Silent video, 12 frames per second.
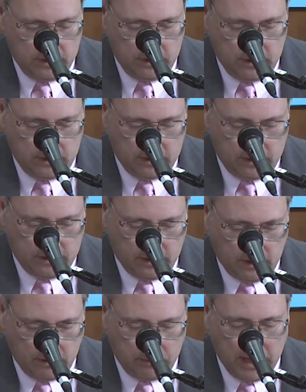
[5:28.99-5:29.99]
in
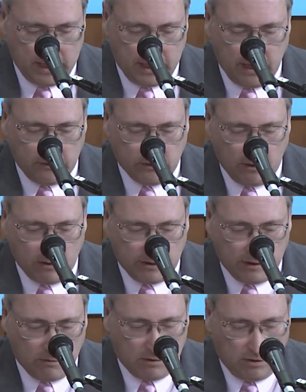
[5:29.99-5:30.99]
Madagascar in a
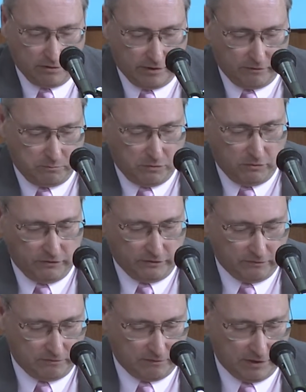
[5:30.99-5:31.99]
town called
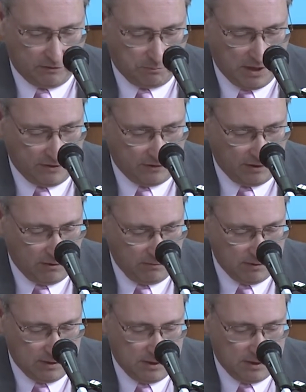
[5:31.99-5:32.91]
Tesmazio.